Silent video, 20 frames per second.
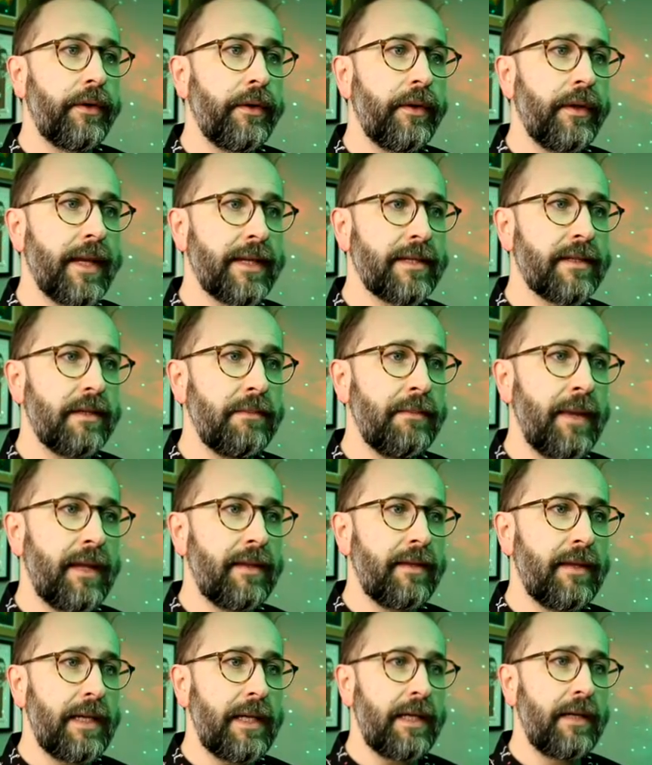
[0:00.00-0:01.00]
That's the
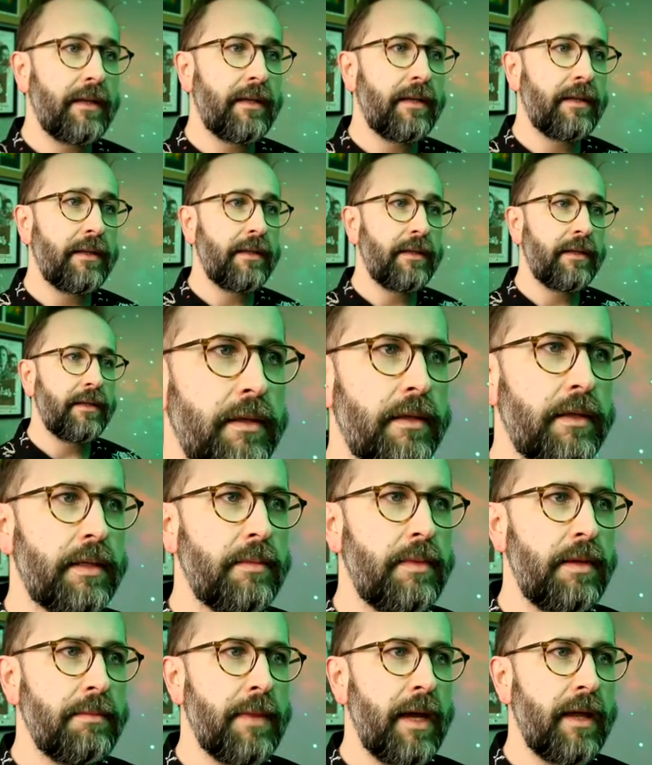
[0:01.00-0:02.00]
methy. It's a
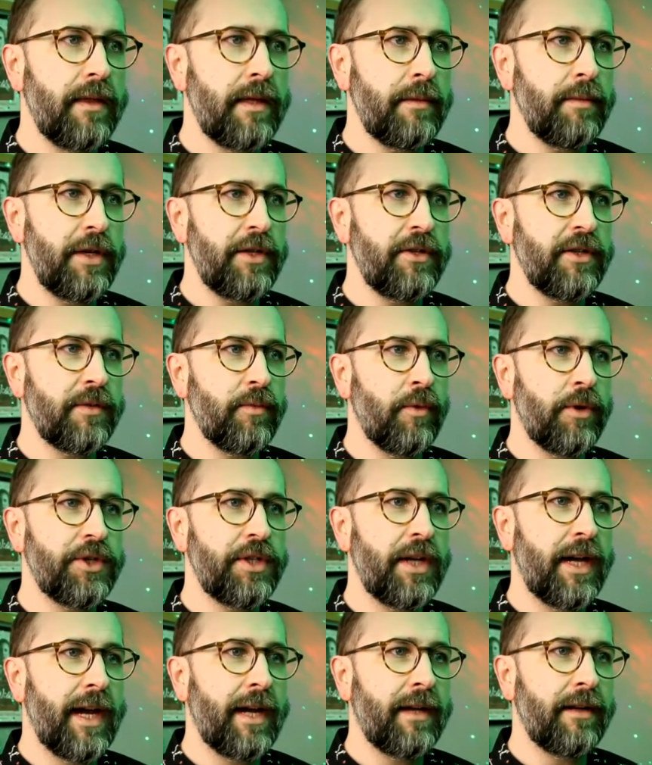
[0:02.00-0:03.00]
bit methy, but you just wash
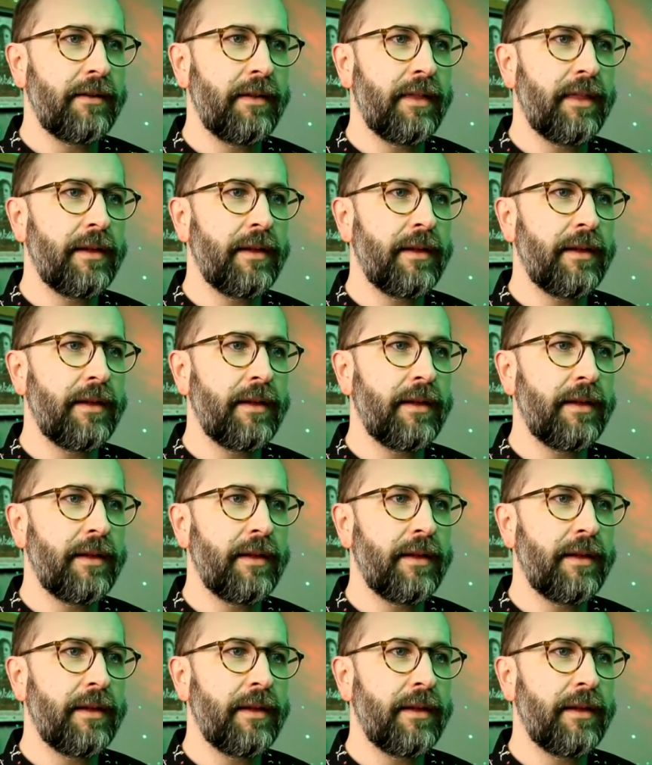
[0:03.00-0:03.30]
your hands.